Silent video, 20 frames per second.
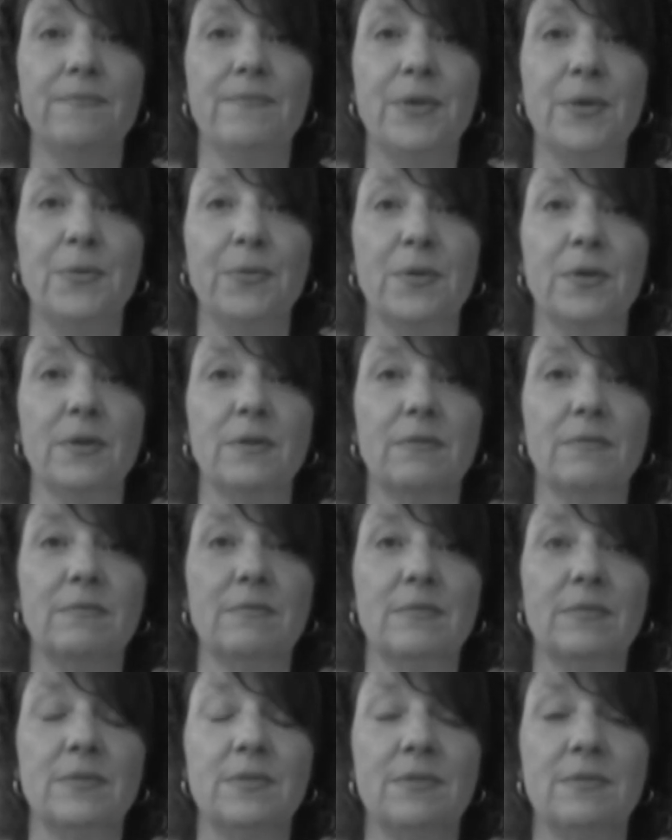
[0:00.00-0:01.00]
There were
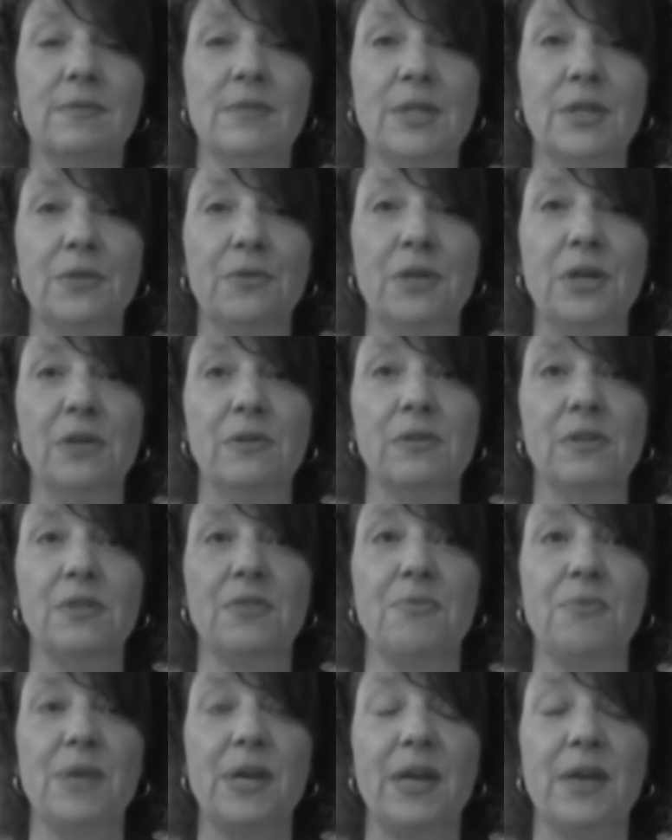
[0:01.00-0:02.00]
nearly
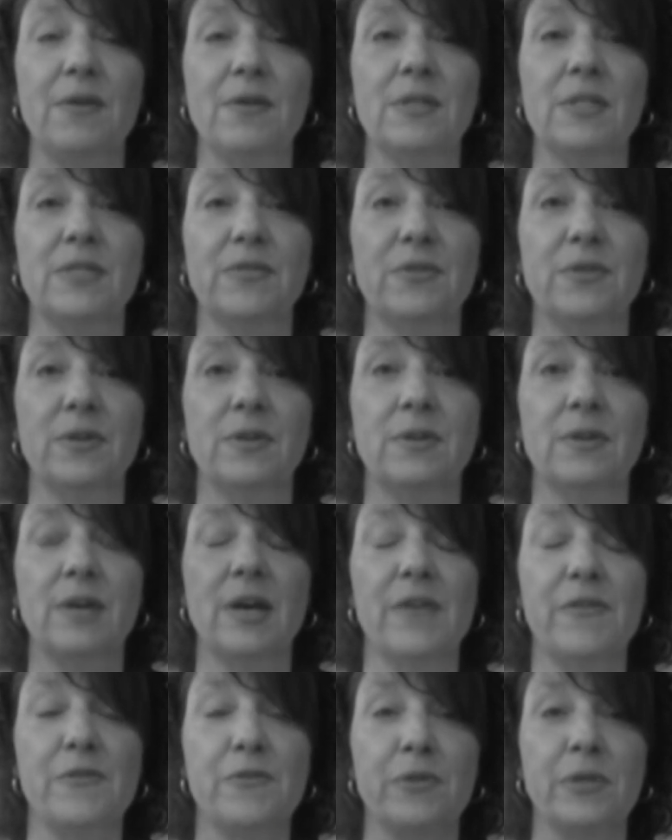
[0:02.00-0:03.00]
3 years of
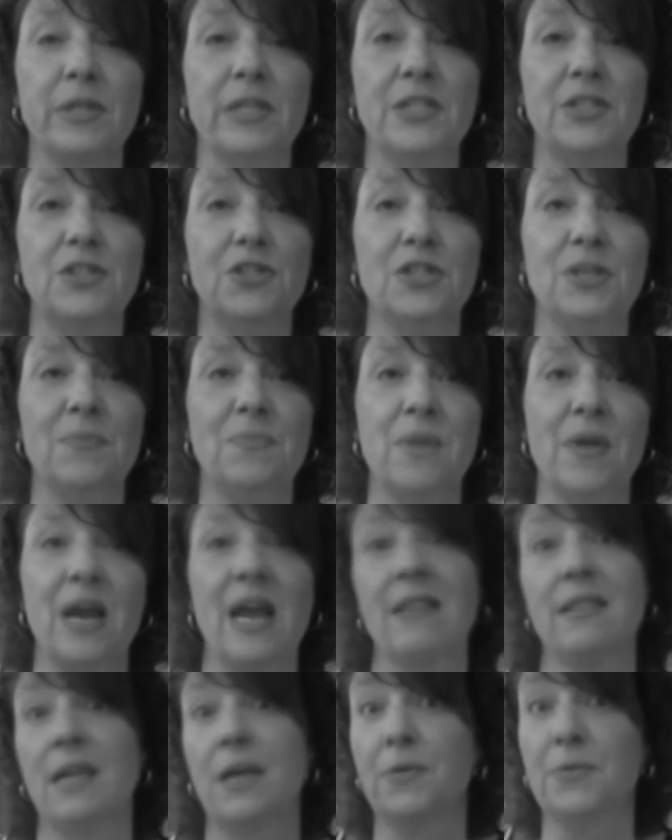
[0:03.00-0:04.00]
a relationship that
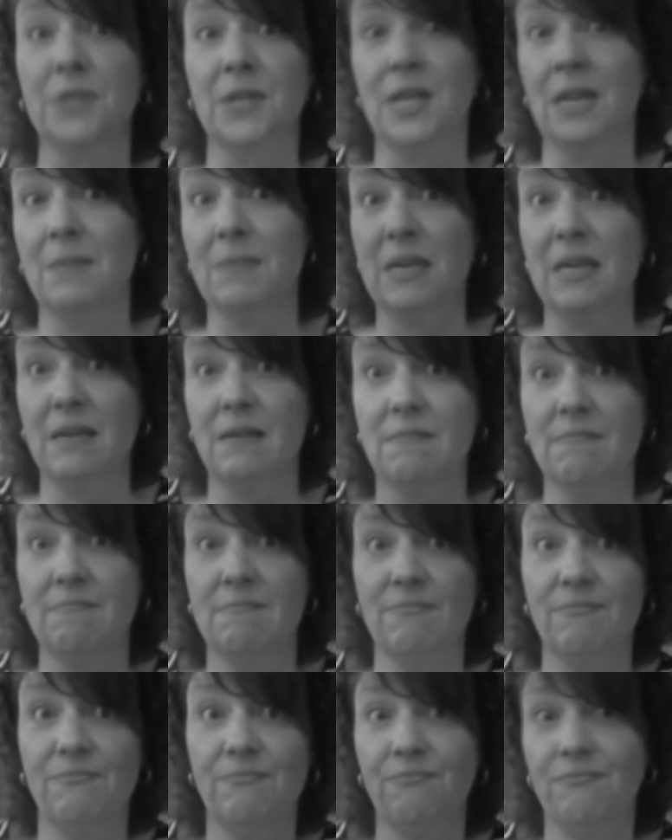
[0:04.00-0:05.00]
I thought was going to be
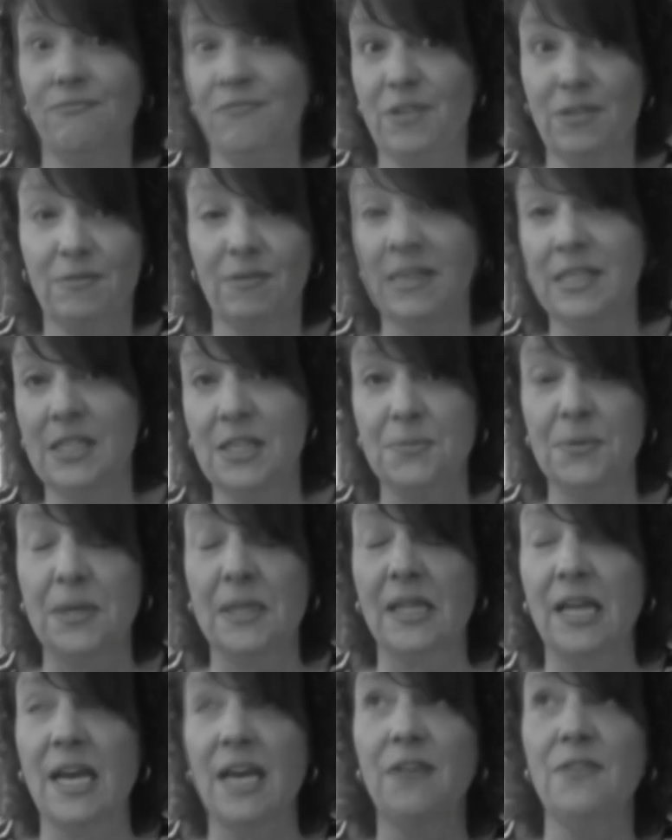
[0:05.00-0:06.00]
for the rest of my
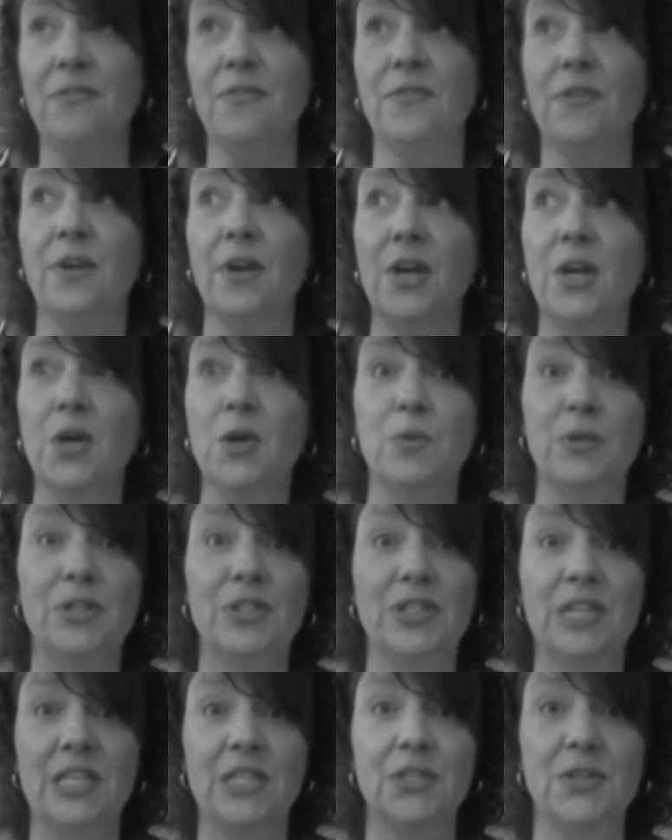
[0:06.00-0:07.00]
life,
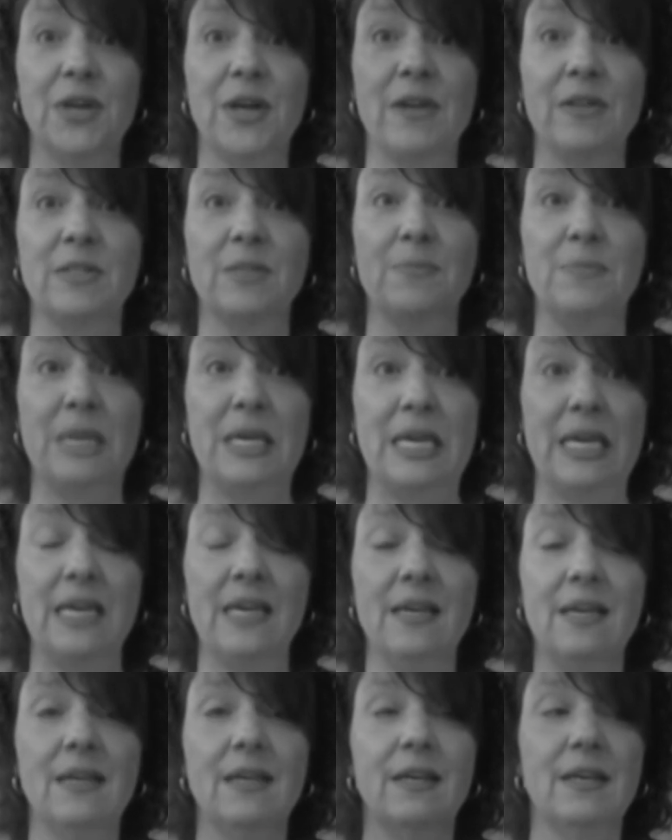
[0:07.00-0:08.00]
which didn't turn out to
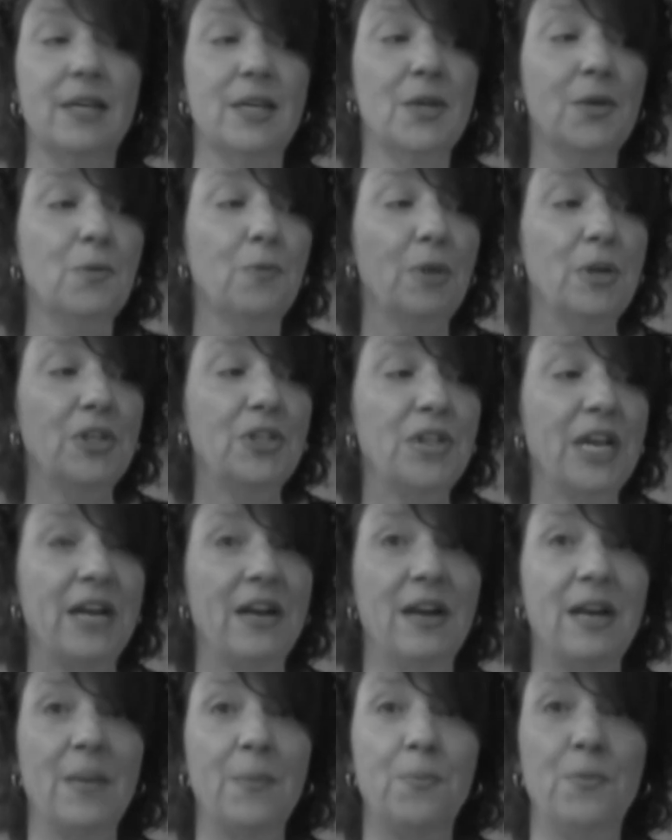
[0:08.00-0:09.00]
be, which
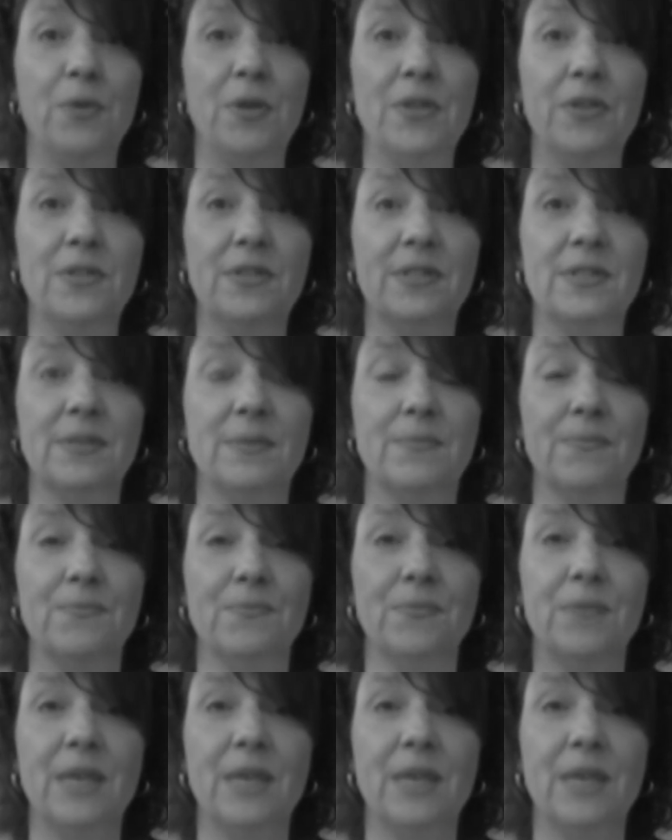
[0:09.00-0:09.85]
ended up with some